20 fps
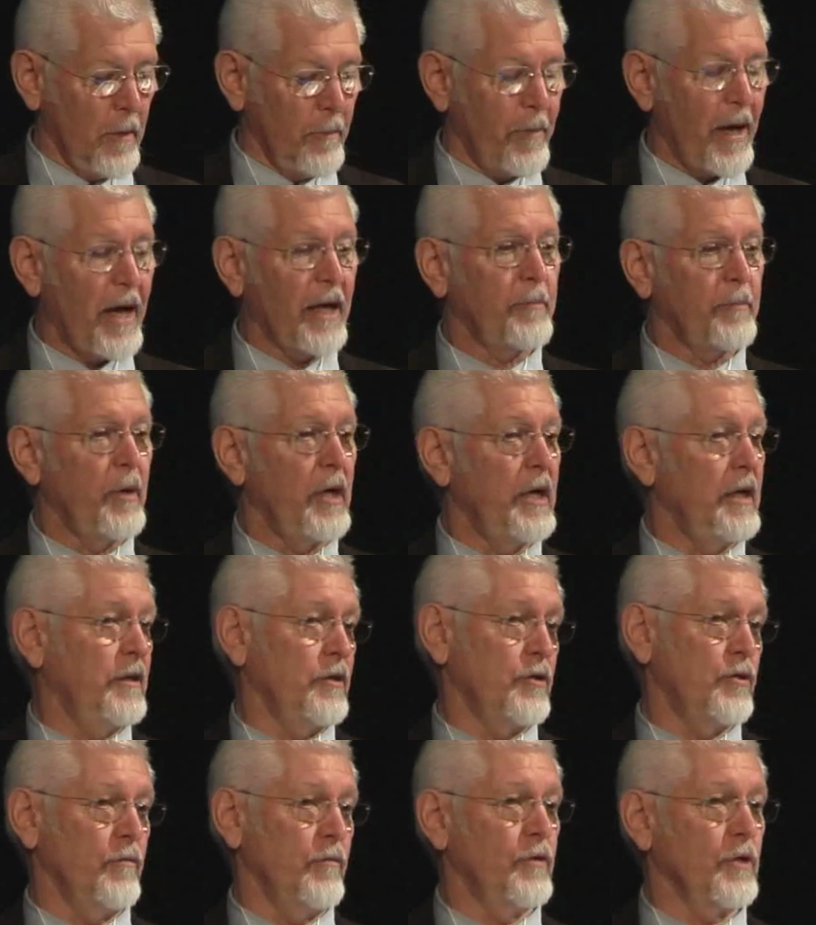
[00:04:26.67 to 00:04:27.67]
Back pain,
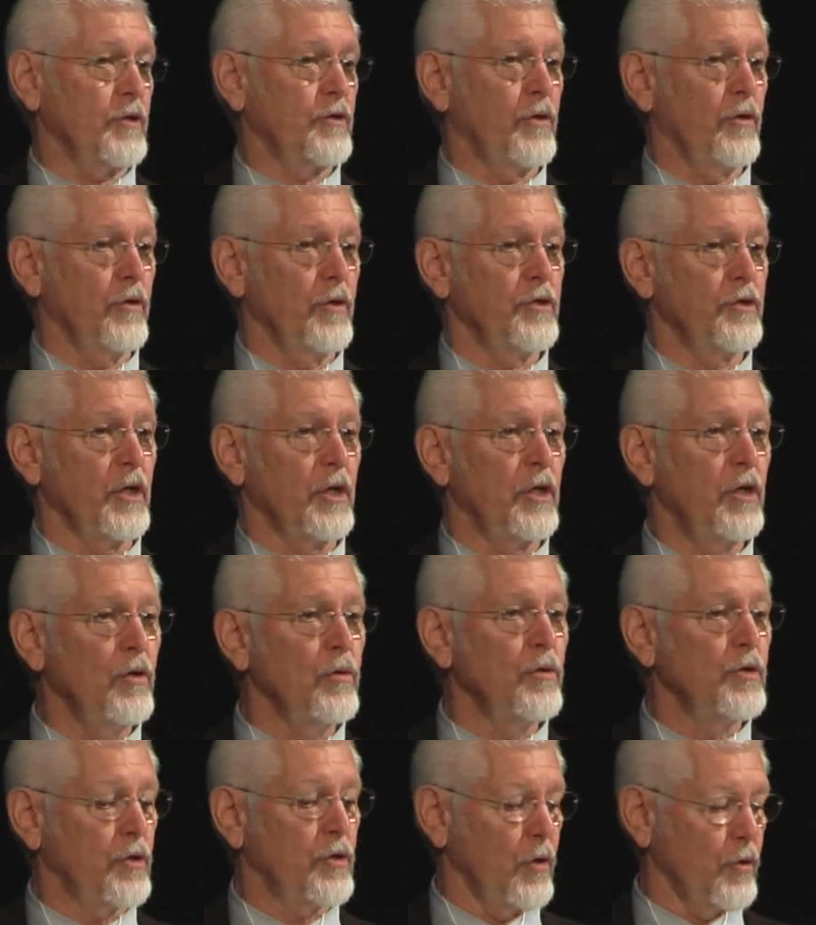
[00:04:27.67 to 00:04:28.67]
as you've just heard, is a
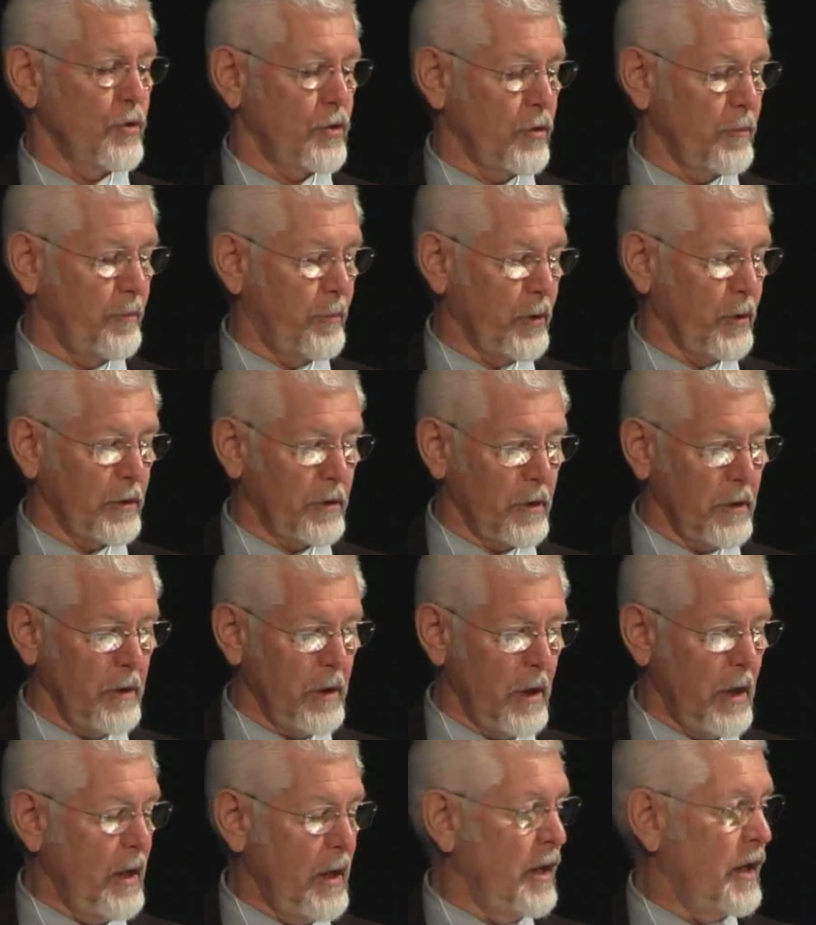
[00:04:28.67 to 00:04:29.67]
huge social burden.